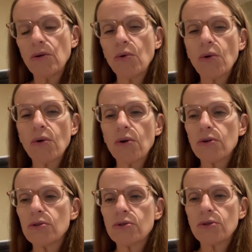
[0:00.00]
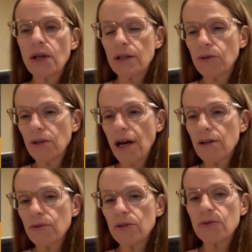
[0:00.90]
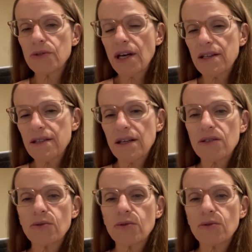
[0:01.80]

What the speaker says: or that collateral, those assets,